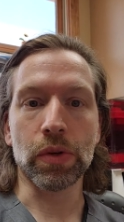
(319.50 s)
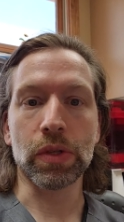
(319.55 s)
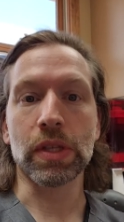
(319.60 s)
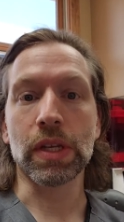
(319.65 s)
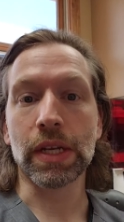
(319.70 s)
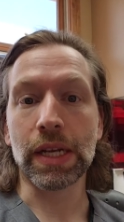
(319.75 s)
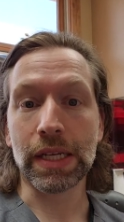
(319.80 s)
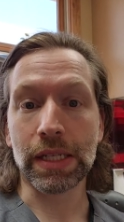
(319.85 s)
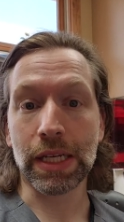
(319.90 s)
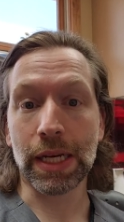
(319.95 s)

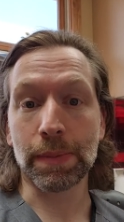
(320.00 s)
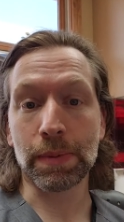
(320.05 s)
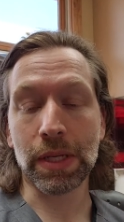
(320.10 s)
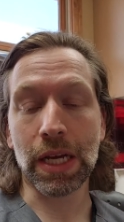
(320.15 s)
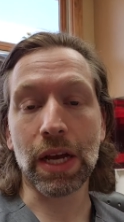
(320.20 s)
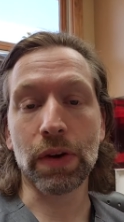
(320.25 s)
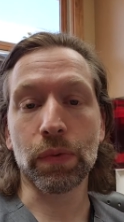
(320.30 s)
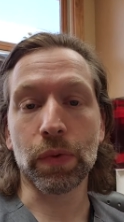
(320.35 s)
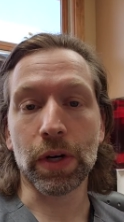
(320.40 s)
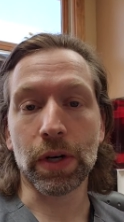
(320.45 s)
using the desktop
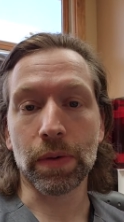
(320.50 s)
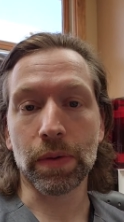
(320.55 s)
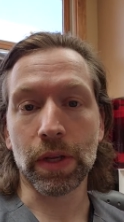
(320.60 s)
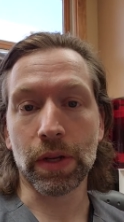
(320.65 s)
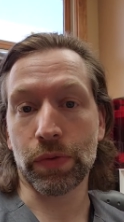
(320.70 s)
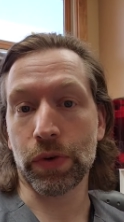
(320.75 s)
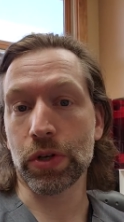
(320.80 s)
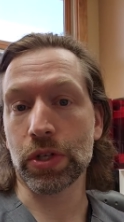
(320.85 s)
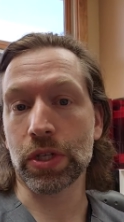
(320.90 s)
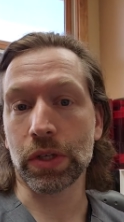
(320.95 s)
software
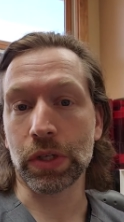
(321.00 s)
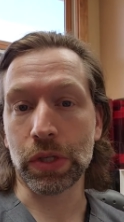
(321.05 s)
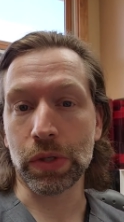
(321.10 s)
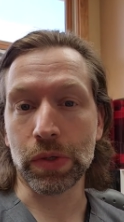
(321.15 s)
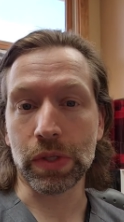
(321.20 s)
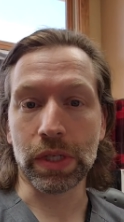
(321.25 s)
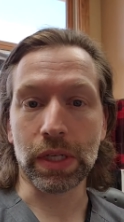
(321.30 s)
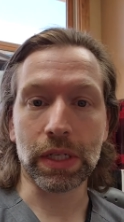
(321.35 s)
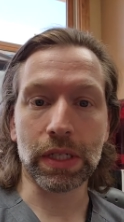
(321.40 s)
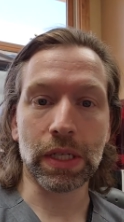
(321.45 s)
if you're still
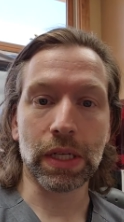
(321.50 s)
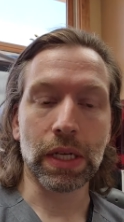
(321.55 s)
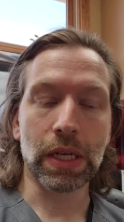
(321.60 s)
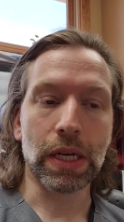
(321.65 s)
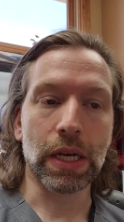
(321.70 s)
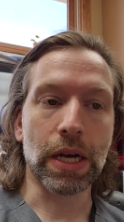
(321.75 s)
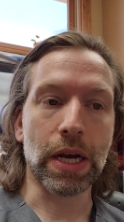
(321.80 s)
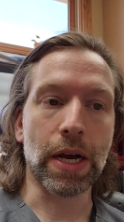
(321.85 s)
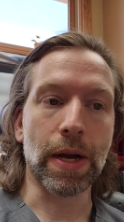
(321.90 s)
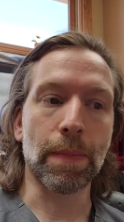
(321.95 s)
using it.
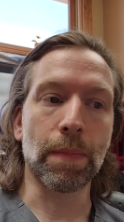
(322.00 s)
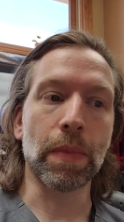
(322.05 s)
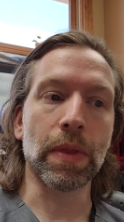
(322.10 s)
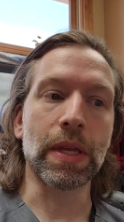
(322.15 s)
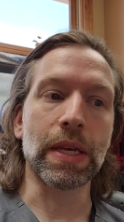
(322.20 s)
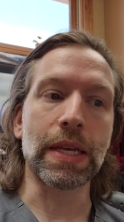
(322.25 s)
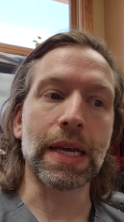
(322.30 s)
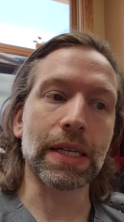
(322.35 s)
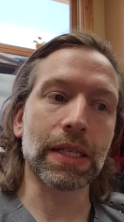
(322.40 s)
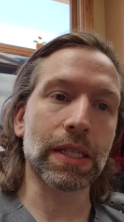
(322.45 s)
Um,
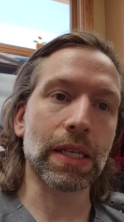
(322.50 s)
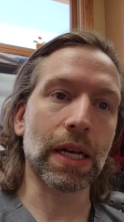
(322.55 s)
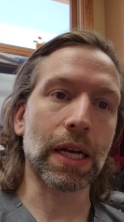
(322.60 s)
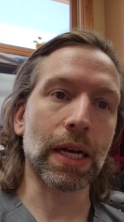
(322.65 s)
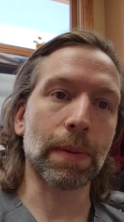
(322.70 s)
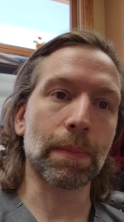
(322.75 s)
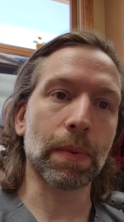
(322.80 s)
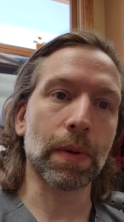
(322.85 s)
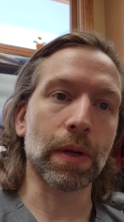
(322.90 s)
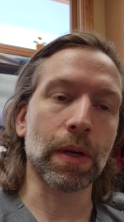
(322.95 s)
the
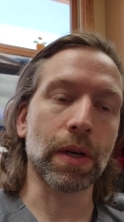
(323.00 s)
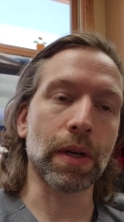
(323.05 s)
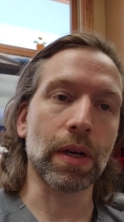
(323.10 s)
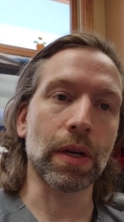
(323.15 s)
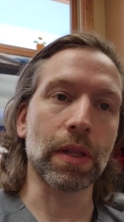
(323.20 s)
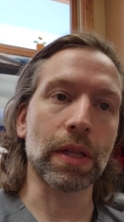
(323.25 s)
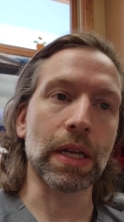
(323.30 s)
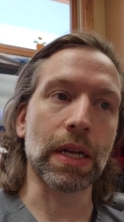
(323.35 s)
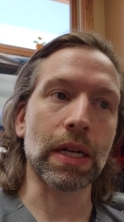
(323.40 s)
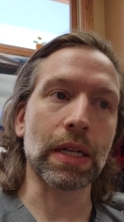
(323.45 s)
desktop,
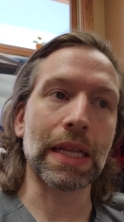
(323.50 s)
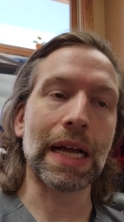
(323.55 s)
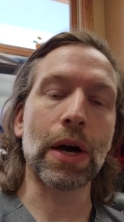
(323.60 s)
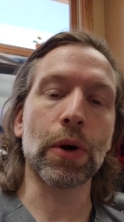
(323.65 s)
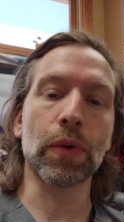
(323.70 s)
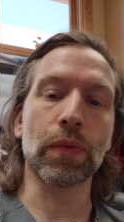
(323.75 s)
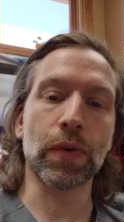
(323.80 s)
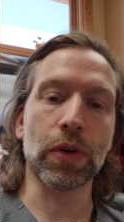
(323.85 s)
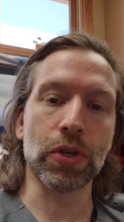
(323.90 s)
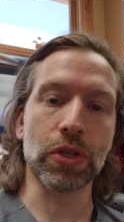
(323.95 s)
uh, the
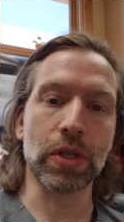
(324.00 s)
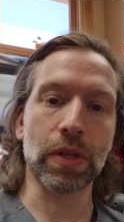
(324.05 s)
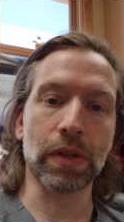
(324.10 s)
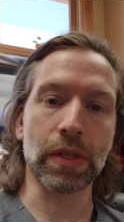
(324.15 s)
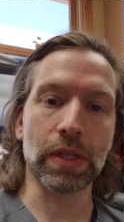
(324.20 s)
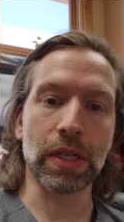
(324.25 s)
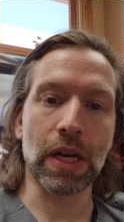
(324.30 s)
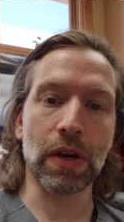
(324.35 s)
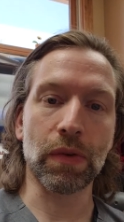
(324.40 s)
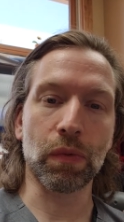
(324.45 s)
cloud version
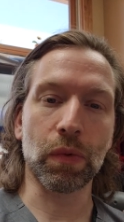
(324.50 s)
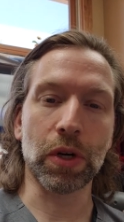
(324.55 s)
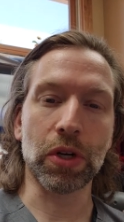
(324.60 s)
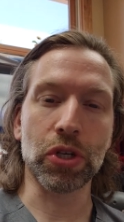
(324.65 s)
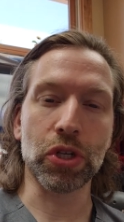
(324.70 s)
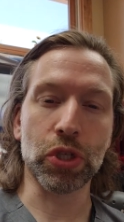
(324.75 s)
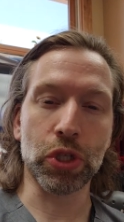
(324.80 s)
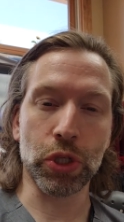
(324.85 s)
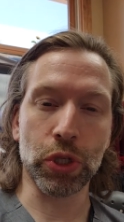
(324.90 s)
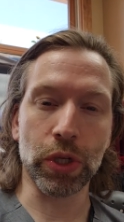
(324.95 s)
of the
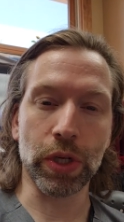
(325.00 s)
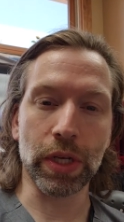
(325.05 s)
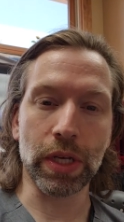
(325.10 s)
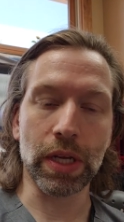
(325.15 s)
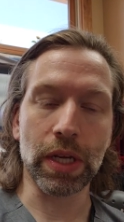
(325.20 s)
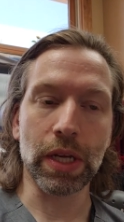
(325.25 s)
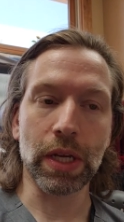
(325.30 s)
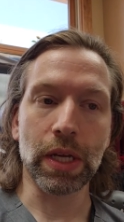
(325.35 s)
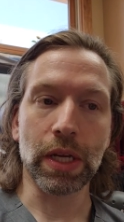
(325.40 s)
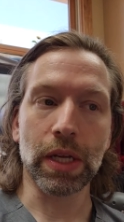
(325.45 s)
software
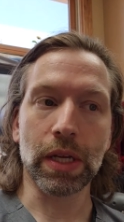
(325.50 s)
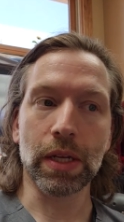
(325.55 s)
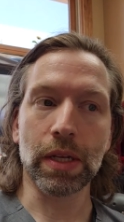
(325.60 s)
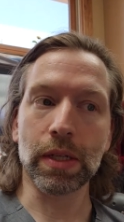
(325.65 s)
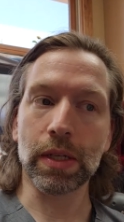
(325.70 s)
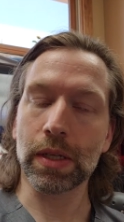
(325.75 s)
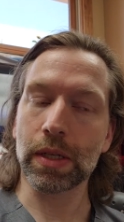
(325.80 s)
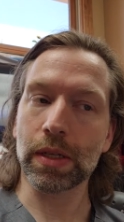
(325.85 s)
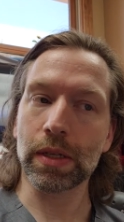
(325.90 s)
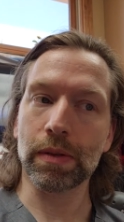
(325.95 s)
should,
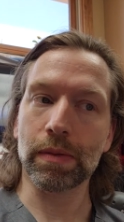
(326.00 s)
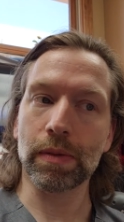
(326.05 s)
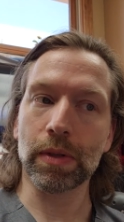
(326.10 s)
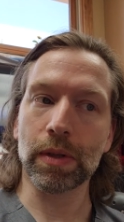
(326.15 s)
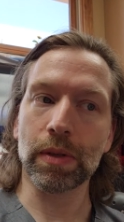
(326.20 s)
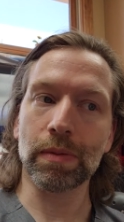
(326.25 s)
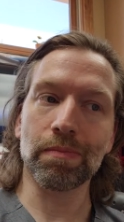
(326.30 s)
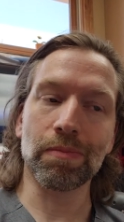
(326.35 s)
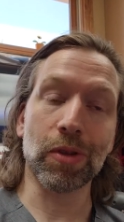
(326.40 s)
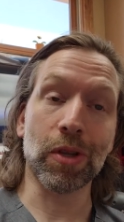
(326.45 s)
uh,
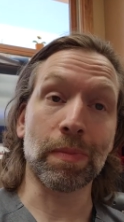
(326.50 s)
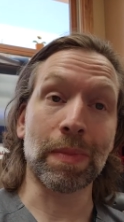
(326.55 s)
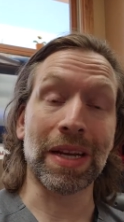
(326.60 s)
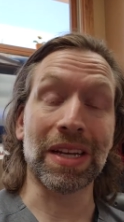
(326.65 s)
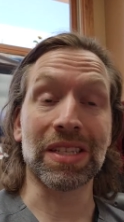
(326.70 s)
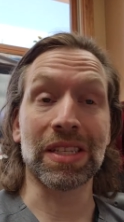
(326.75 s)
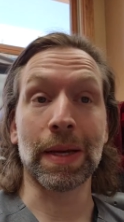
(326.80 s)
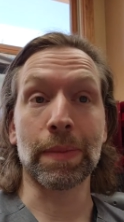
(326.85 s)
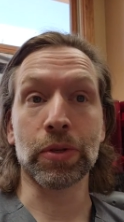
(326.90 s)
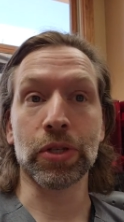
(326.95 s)

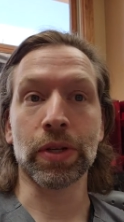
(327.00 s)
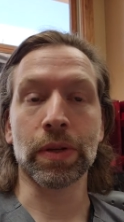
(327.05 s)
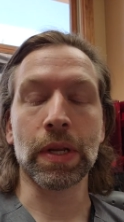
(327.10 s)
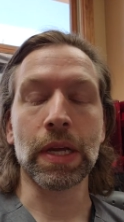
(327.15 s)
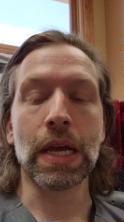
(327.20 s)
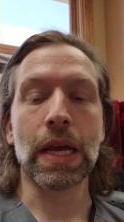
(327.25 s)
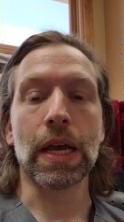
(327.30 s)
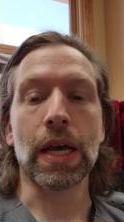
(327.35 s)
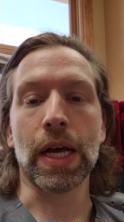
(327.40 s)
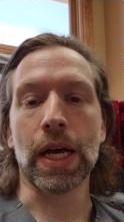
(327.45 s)
my
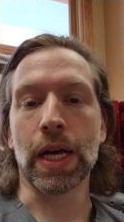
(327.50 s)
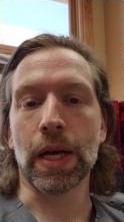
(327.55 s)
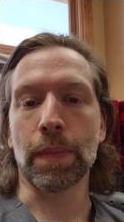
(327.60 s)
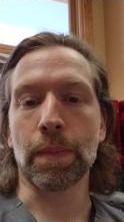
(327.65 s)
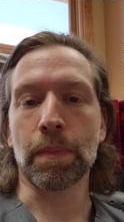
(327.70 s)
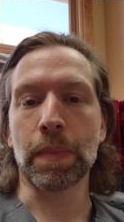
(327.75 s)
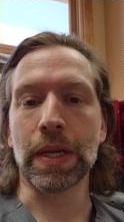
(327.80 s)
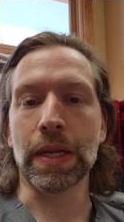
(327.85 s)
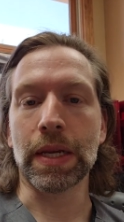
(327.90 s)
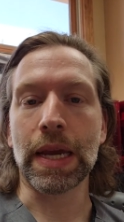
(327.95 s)
assumption,
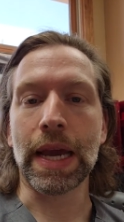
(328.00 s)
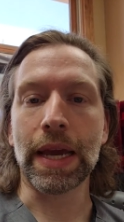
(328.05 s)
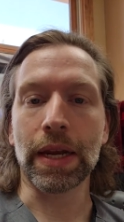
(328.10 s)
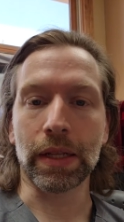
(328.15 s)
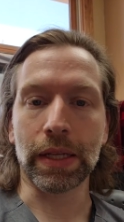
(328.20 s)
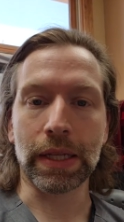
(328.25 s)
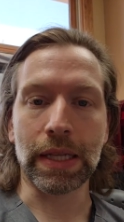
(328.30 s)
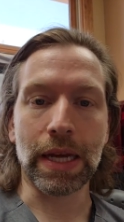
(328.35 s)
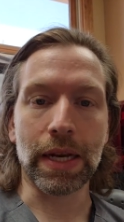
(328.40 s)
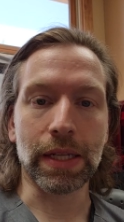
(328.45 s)
um, be
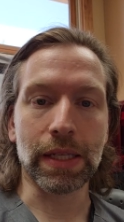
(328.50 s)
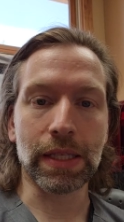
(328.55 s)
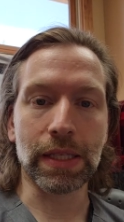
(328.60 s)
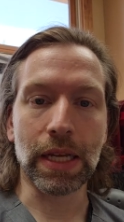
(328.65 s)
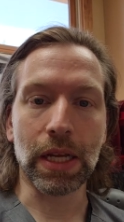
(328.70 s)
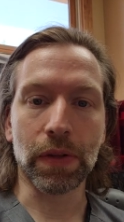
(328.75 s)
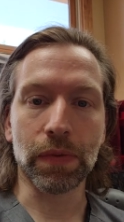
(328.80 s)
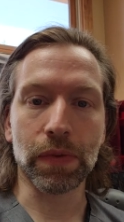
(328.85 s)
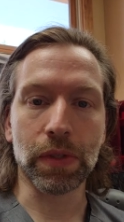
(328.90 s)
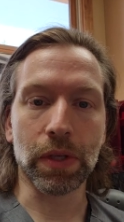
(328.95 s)
handling that
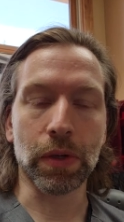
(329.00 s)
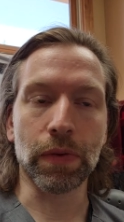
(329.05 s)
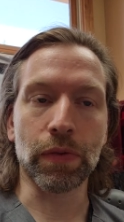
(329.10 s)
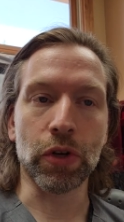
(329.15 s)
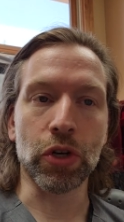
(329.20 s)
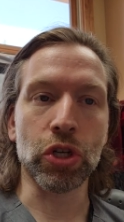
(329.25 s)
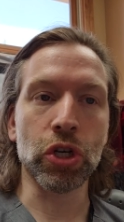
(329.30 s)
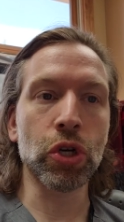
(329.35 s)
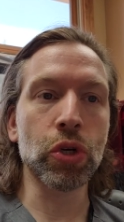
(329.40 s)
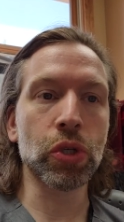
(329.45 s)
itself. So
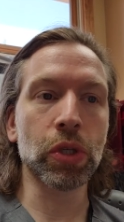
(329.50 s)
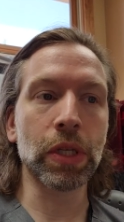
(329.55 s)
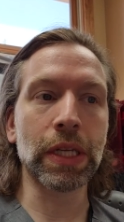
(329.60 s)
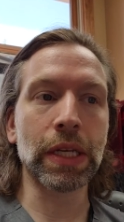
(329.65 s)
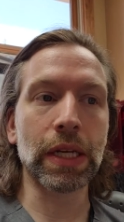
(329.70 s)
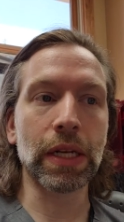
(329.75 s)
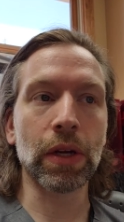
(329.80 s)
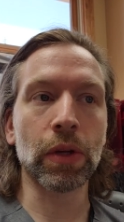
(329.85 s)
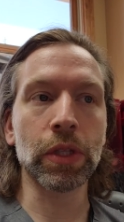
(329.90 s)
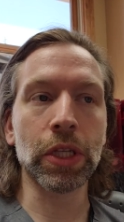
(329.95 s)
if you're
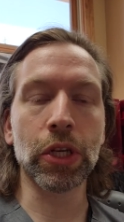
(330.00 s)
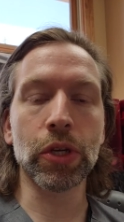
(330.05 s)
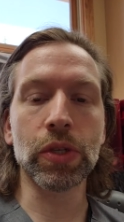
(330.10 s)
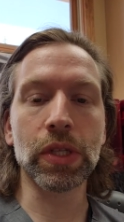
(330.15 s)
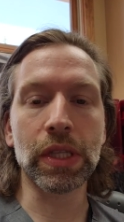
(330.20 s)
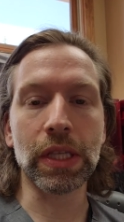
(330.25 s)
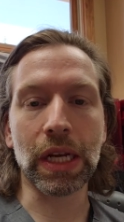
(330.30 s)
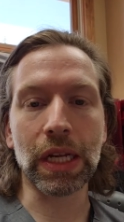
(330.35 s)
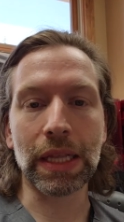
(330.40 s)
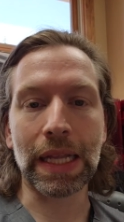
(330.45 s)
usually only
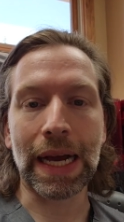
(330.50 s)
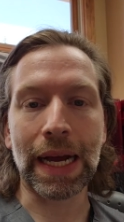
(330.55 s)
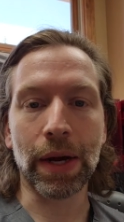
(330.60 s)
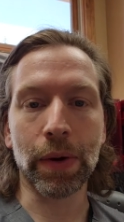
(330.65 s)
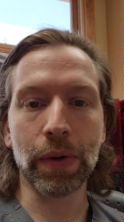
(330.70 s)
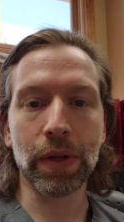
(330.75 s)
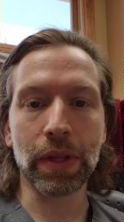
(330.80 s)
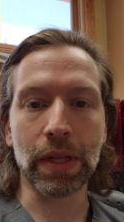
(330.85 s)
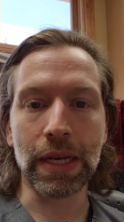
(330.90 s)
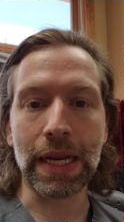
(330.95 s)
using the
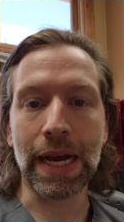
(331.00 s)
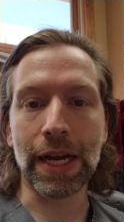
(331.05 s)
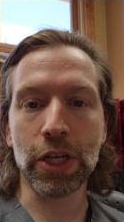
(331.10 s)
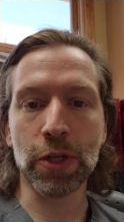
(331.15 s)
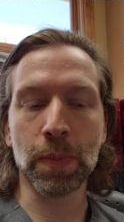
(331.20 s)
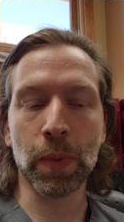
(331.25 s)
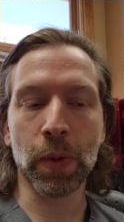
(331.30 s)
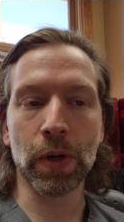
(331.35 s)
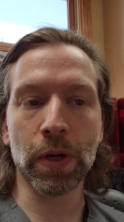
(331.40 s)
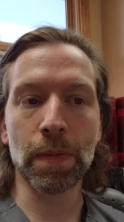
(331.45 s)
cloud, the
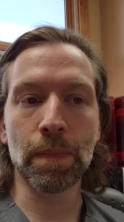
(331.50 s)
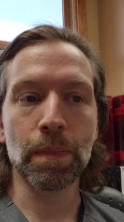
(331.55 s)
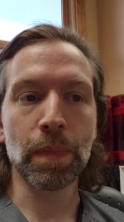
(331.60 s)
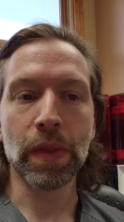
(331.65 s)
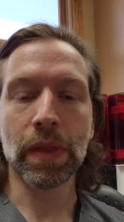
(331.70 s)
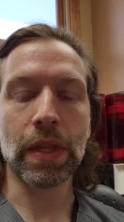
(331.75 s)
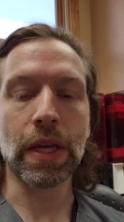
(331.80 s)
dashboard,